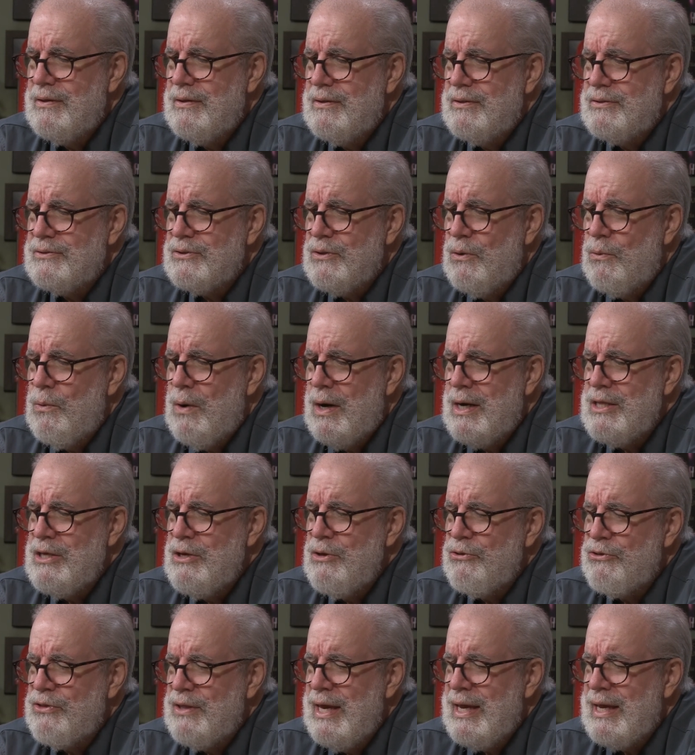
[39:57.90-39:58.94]
So what do
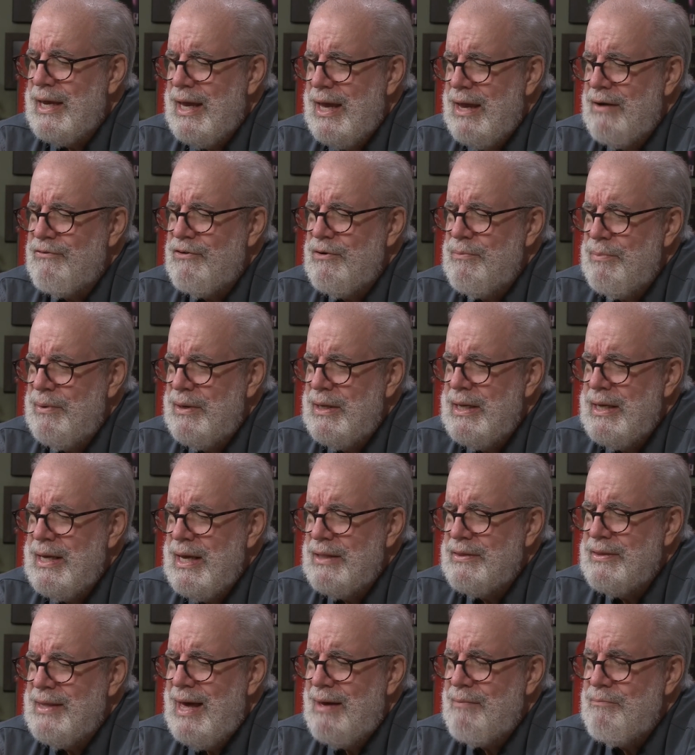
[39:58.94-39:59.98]
you think
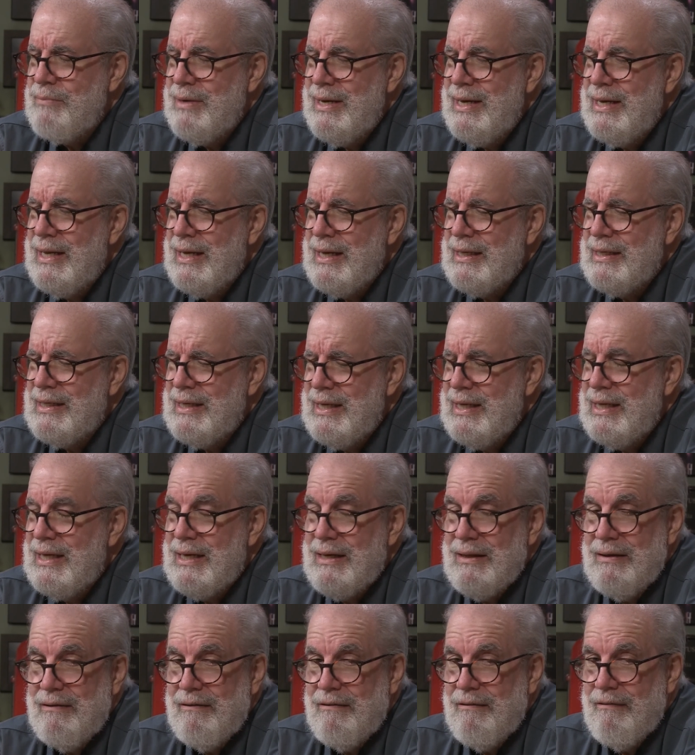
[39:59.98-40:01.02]
everybody at that meeting
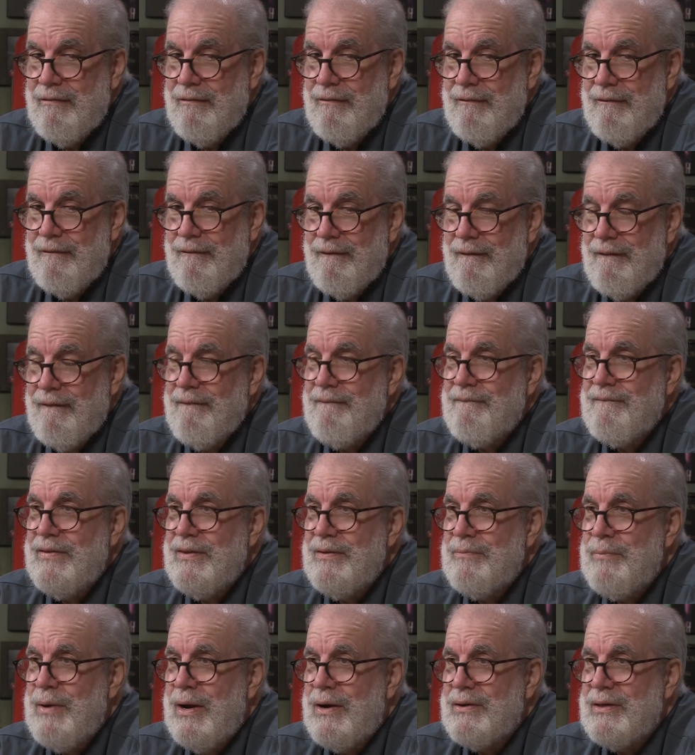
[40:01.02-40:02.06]
did?
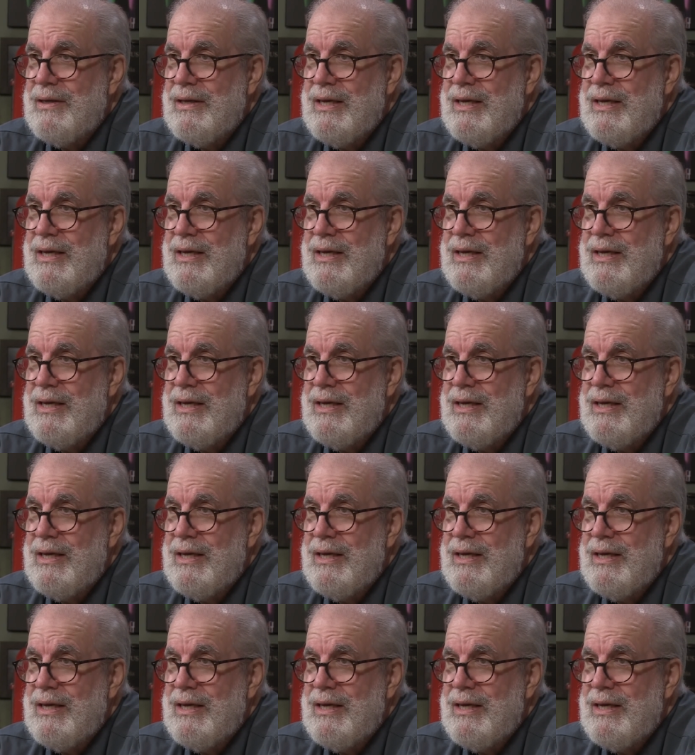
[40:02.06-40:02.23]
The American